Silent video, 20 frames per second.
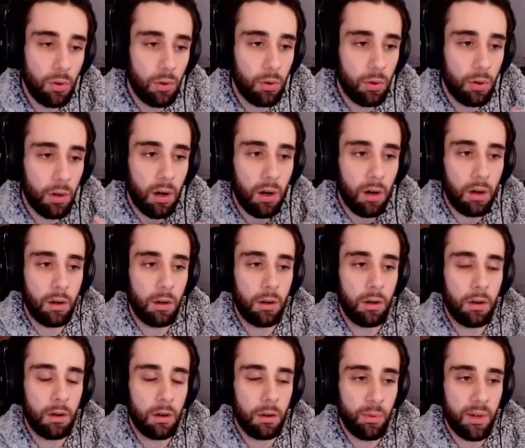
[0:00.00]
Or
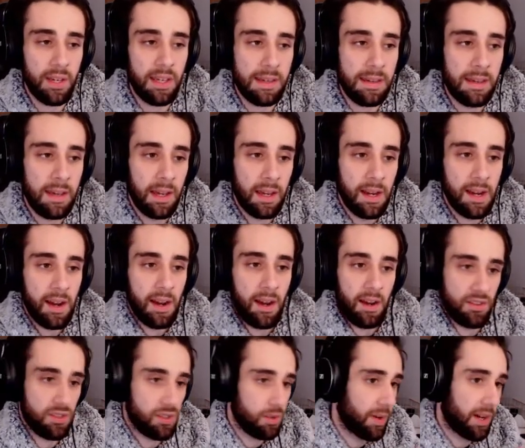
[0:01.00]
are we
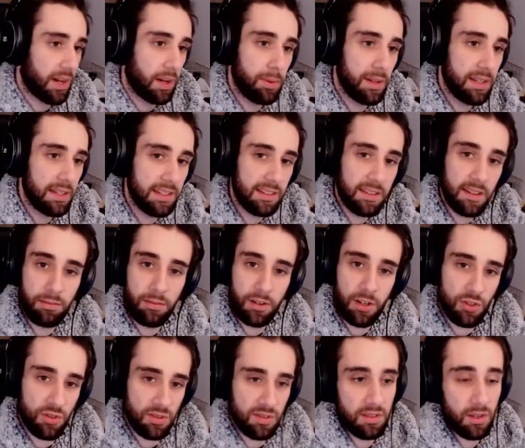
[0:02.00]
somewhere completely different,
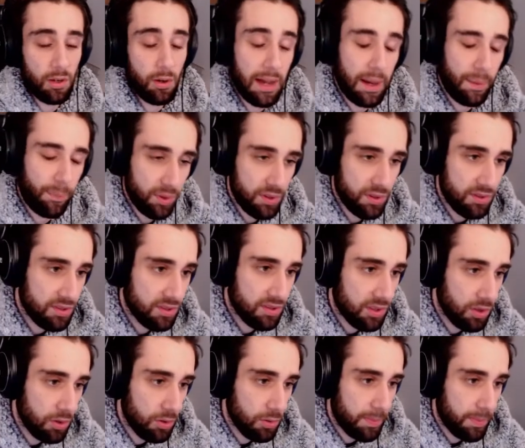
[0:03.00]
just so happens
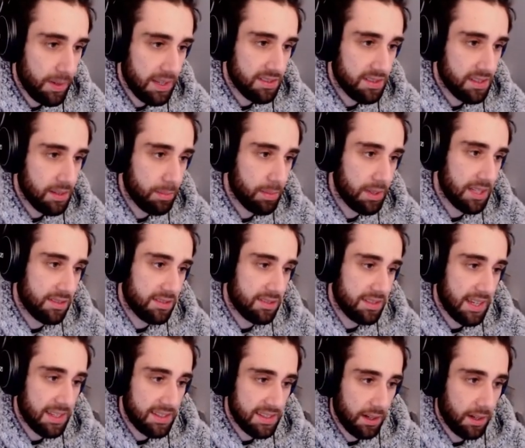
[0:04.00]
to be a similar
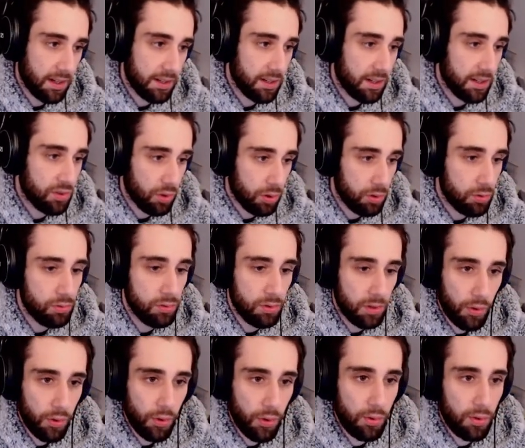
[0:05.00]
setting? I don't
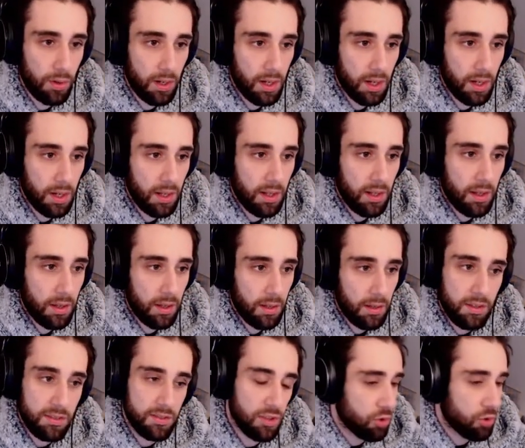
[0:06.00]
know.
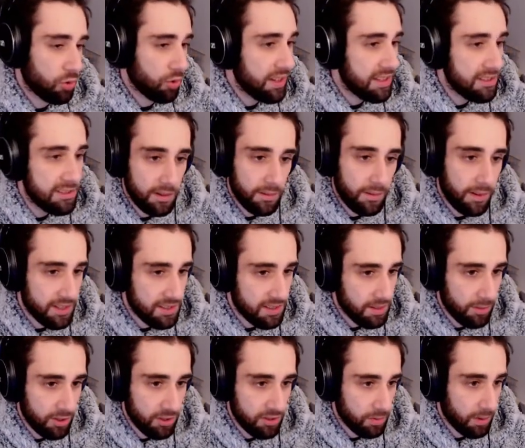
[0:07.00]
Because the trees look very
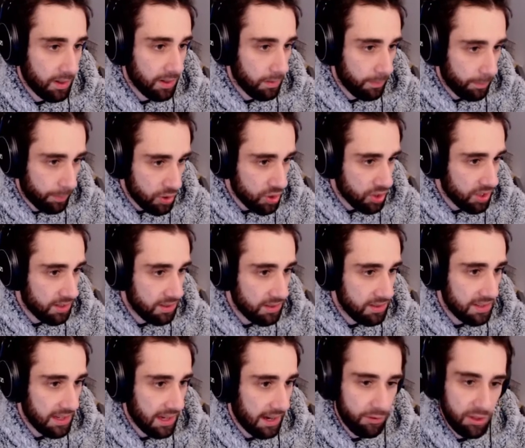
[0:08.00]
similar as well. The
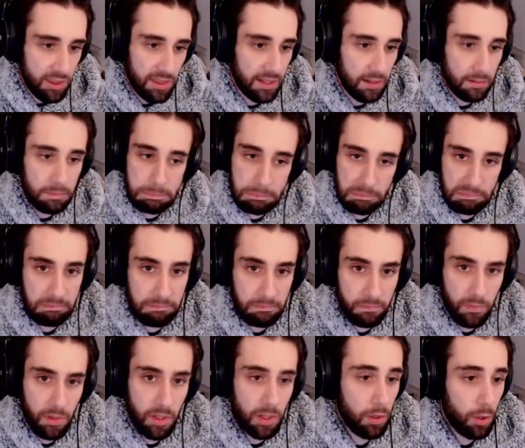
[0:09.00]
bushes, everything.
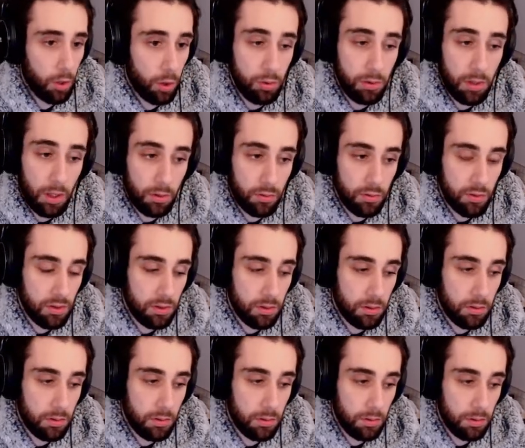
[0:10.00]
Who knows?
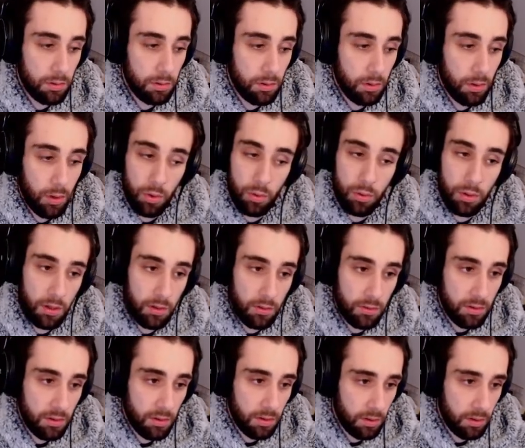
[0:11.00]
Who knows?